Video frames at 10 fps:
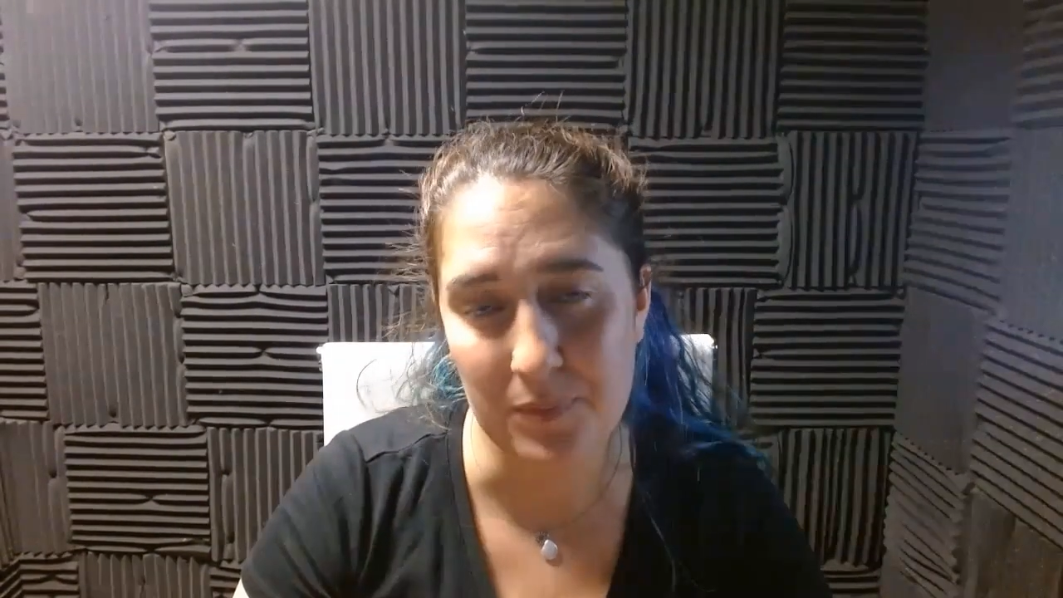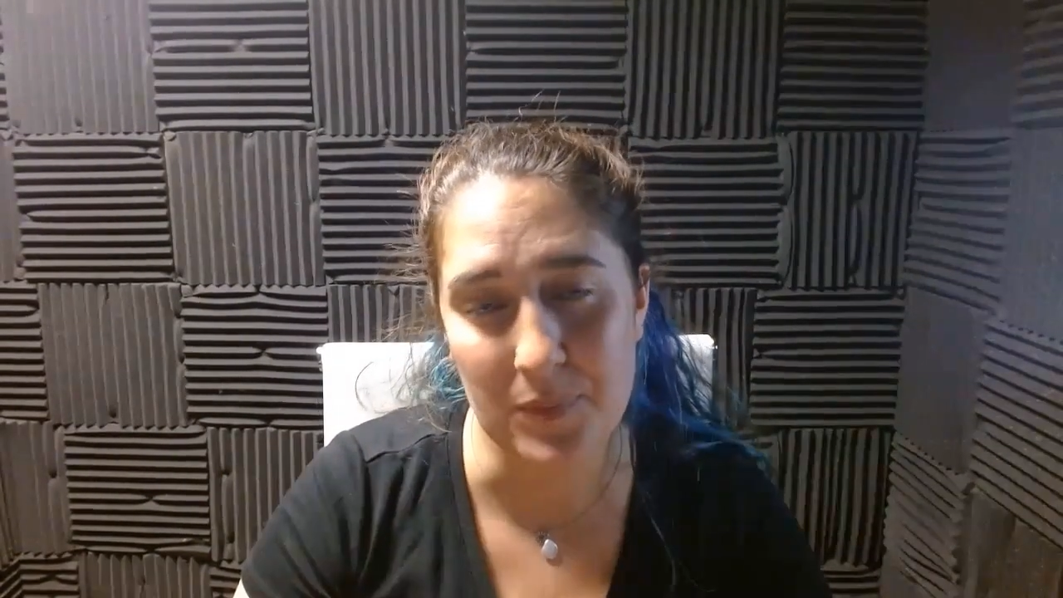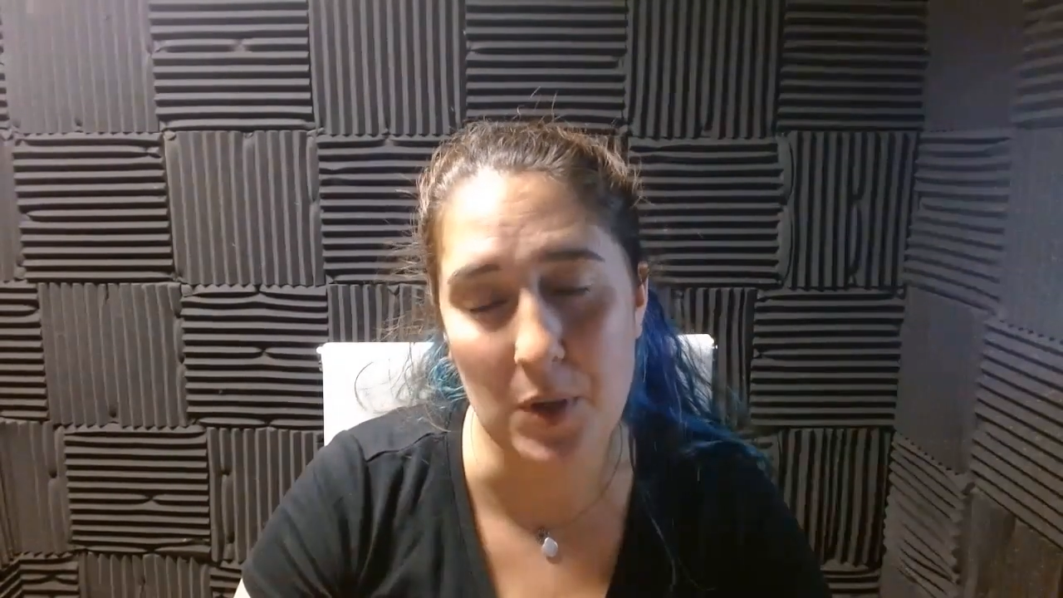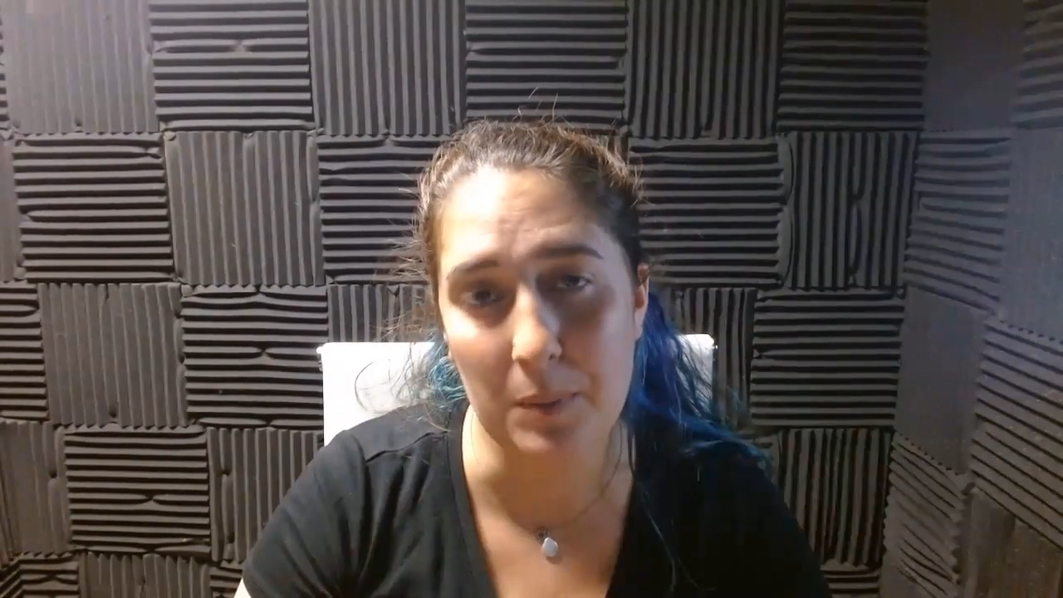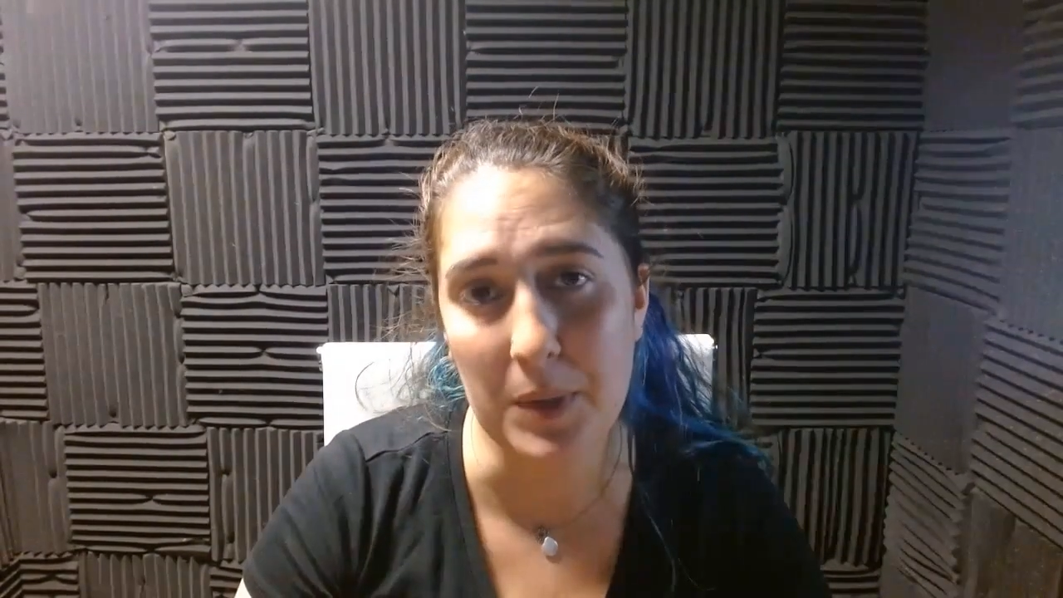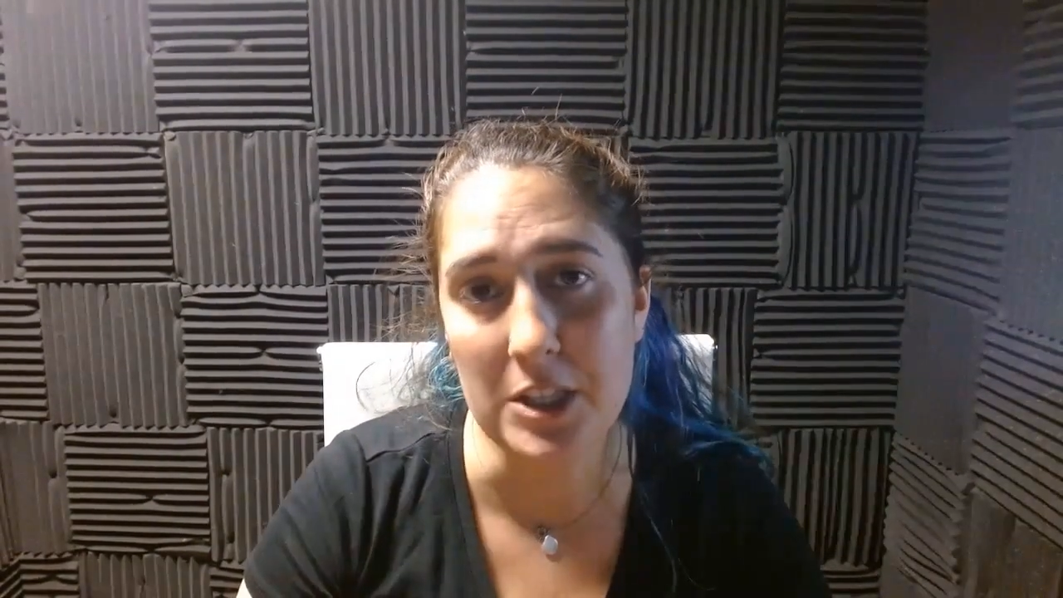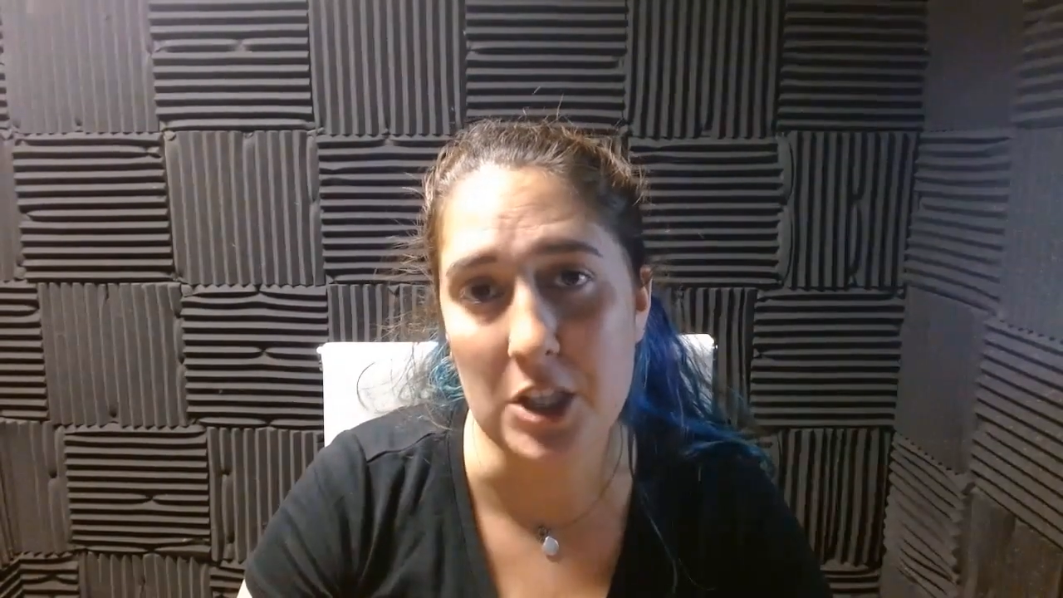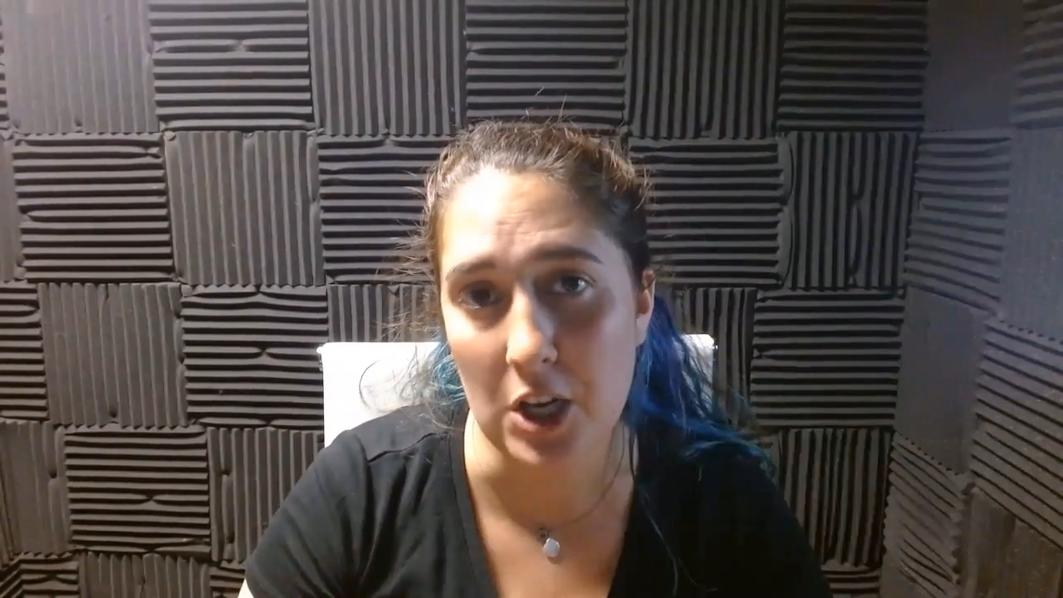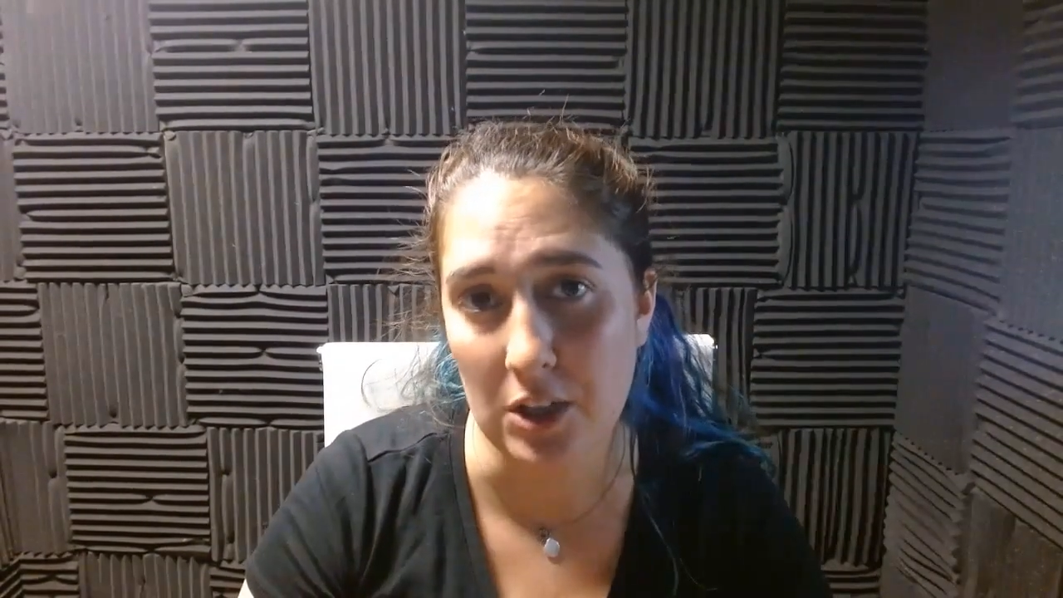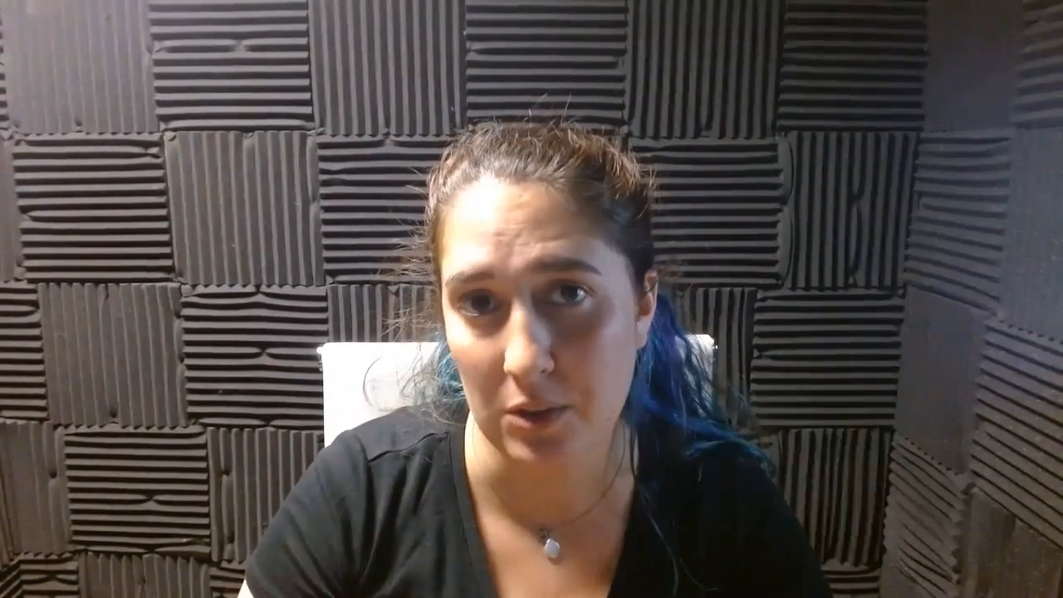So I'm going to talk